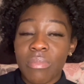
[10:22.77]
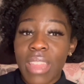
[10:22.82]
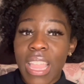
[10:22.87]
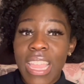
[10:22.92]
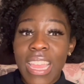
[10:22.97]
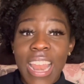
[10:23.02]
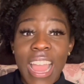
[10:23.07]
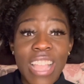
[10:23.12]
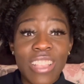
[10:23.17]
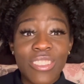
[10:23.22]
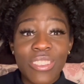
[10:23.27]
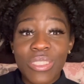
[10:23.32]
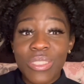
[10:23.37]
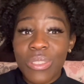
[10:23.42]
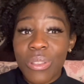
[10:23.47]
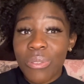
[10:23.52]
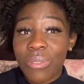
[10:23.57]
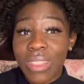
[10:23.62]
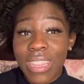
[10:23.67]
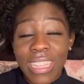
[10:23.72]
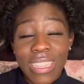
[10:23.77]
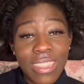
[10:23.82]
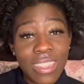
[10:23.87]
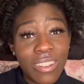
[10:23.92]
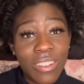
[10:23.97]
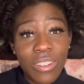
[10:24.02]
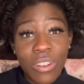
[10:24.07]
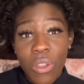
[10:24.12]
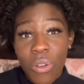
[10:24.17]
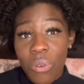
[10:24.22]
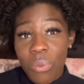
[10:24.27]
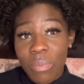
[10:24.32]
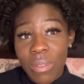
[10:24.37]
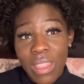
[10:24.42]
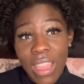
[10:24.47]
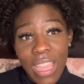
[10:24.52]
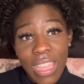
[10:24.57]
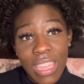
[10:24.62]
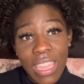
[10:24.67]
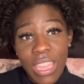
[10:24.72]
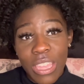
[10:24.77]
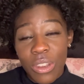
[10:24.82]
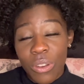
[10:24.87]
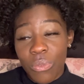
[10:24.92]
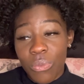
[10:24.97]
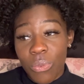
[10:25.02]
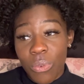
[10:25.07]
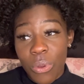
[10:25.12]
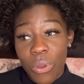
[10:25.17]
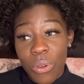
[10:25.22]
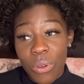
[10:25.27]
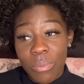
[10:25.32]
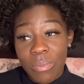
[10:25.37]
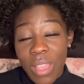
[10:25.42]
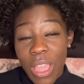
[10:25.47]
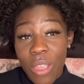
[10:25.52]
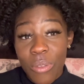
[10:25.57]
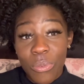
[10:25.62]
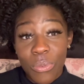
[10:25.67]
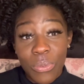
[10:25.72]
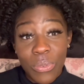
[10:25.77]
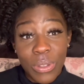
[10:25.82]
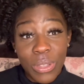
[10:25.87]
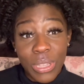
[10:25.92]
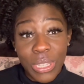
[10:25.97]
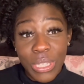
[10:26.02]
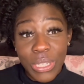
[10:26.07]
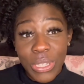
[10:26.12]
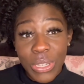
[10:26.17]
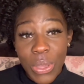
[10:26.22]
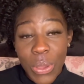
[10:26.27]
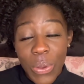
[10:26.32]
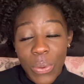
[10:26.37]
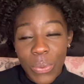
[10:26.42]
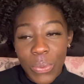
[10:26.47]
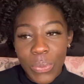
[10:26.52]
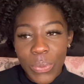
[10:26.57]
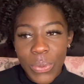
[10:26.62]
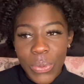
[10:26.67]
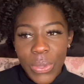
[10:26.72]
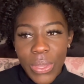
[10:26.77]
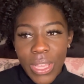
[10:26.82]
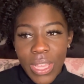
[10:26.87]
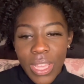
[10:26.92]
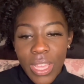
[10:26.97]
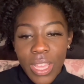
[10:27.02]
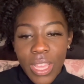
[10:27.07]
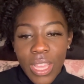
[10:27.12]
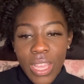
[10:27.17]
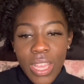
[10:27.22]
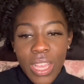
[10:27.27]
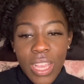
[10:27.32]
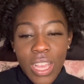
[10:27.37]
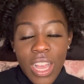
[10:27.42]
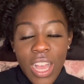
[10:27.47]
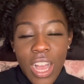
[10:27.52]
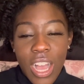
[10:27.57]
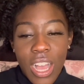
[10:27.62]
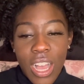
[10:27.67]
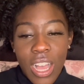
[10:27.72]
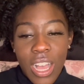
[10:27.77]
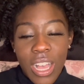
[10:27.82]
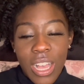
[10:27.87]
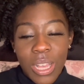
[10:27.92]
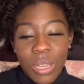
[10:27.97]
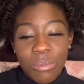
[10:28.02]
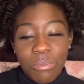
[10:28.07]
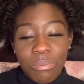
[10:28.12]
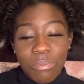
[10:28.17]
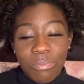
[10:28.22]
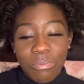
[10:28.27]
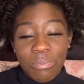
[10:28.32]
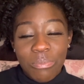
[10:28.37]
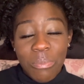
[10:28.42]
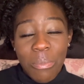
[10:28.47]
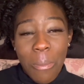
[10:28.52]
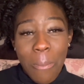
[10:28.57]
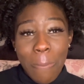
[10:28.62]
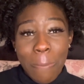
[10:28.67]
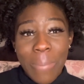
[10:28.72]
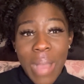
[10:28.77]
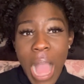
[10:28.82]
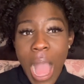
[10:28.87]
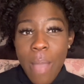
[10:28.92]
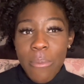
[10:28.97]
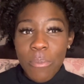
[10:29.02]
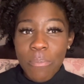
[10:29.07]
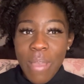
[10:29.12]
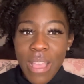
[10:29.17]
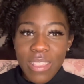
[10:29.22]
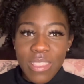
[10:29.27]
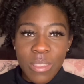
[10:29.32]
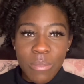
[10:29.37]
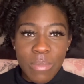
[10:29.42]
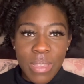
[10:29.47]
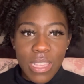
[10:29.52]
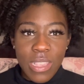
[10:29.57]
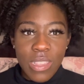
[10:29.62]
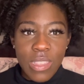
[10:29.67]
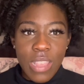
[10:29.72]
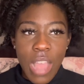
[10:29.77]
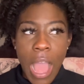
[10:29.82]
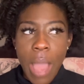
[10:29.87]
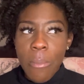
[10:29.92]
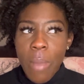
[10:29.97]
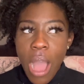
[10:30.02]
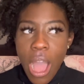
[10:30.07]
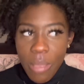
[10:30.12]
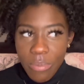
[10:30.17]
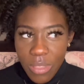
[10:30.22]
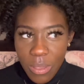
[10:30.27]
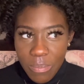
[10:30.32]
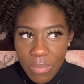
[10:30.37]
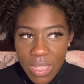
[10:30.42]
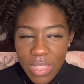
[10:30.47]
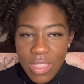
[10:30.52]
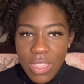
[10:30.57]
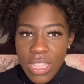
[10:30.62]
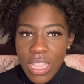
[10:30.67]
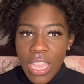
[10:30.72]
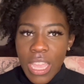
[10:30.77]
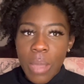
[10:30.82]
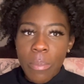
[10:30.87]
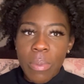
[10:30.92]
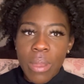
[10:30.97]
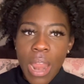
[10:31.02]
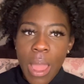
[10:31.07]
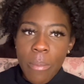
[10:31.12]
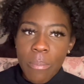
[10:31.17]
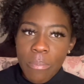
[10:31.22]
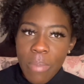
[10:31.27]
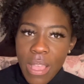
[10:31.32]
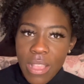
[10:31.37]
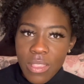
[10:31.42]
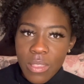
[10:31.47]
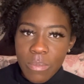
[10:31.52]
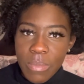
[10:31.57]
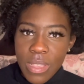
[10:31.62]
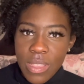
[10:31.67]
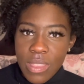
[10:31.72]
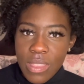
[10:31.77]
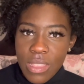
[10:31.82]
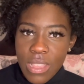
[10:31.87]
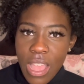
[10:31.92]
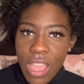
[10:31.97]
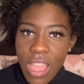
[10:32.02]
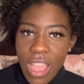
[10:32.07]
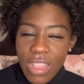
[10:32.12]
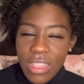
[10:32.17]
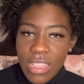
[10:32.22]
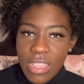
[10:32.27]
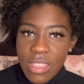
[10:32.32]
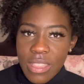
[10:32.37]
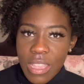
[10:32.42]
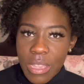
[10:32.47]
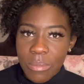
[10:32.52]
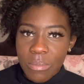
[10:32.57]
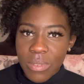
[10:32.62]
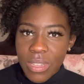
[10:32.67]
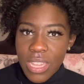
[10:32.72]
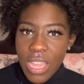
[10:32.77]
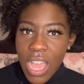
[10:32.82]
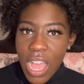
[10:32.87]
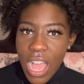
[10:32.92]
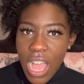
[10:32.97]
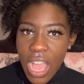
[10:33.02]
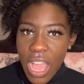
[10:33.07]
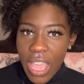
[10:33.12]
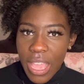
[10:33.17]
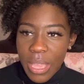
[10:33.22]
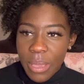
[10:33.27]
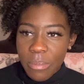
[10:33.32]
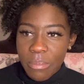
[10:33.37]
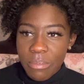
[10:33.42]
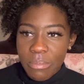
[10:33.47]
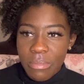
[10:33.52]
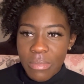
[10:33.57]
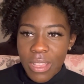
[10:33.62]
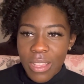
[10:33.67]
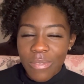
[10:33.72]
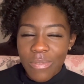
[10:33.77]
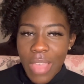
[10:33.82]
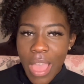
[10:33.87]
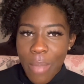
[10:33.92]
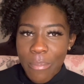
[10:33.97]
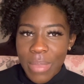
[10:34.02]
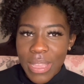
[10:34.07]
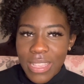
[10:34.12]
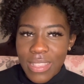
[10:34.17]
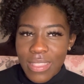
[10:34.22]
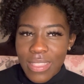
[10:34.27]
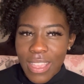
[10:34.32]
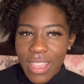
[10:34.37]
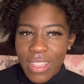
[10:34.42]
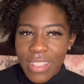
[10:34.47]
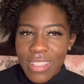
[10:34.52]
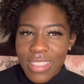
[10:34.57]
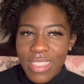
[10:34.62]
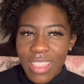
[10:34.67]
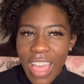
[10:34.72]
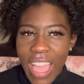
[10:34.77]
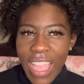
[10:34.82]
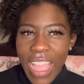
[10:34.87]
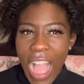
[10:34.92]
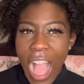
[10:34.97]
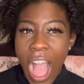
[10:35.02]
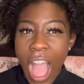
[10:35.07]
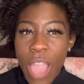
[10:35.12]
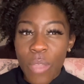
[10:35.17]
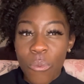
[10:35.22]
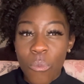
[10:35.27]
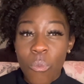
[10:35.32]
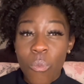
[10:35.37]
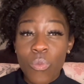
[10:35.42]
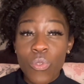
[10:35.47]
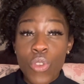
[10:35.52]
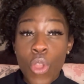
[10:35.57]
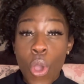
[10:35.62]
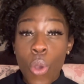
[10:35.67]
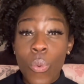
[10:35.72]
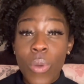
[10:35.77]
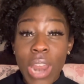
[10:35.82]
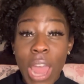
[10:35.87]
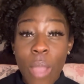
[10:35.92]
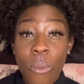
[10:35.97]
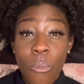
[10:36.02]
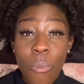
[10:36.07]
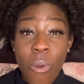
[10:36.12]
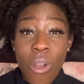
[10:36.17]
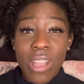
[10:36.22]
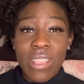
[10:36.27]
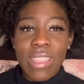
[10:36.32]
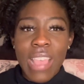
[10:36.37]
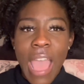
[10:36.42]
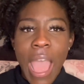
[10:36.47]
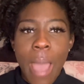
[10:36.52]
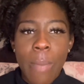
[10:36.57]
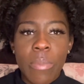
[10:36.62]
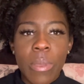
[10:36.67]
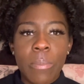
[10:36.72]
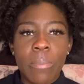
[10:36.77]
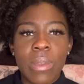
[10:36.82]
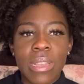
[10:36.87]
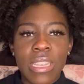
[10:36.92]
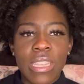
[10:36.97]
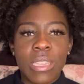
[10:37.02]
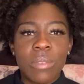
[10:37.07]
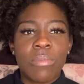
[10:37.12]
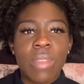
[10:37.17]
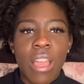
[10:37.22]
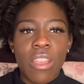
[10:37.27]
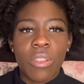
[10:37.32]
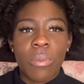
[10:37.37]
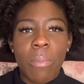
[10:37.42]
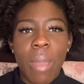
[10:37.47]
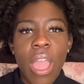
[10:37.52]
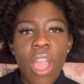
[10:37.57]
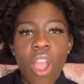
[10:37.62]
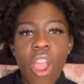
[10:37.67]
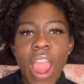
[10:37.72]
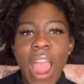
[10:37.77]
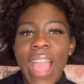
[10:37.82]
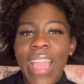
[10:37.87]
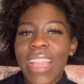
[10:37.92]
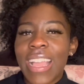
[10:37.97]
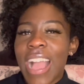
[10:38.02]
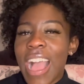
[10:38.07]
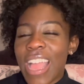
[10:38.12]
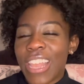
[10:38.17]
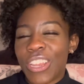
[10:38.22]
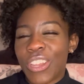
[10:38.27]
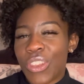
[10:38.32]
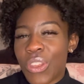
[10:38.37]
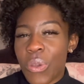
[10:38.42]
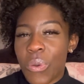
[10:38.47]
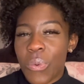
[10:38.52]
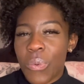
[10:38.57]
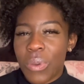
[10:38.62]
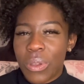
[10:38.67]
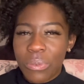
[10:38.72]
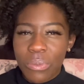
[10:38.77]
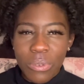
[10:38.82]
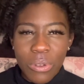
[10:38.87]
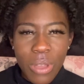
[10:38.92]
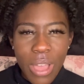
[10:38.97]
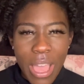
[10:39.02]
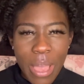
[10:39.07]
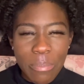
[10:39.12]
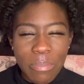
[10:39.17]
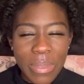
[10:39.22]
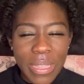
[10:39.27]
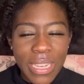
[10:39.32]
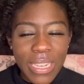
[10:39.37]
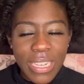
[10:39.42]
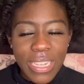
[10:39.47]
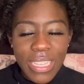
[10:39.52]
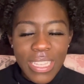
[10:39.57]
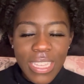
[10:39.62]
And I just don't think they're going to open that can of worms. I really don't. But I'm a pessimist. I'm optimistic, but I'm pessimistic at the same time, if that makes sense. Like, I know what I want to happen, but deep down in my heart, I kind of know what will happen.